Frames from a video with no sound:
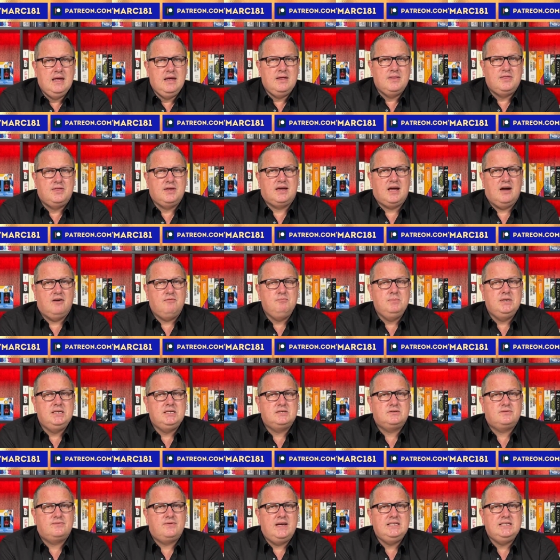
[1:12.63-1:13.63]
The government
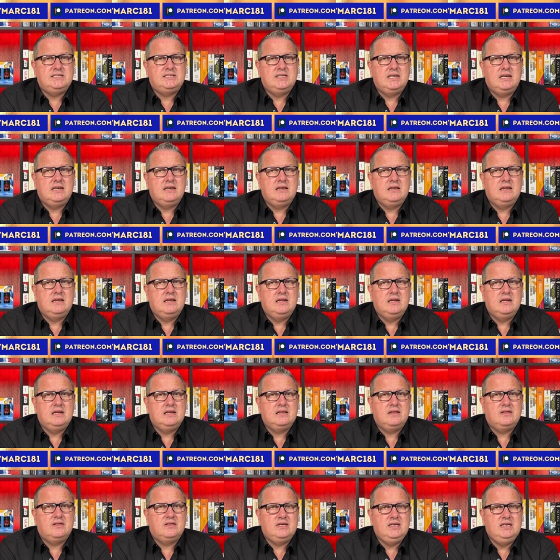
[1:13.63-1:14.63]
is facing
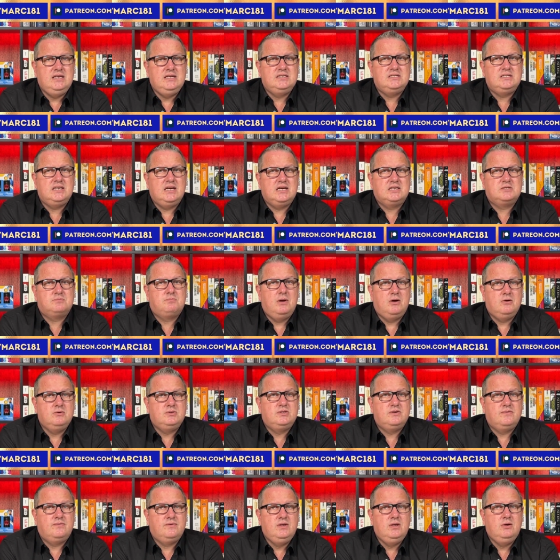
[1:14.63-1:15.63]
these
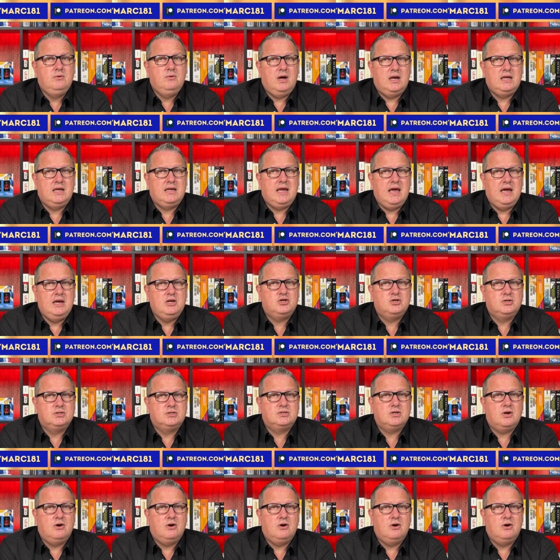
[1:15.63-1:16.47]
explosive new allegations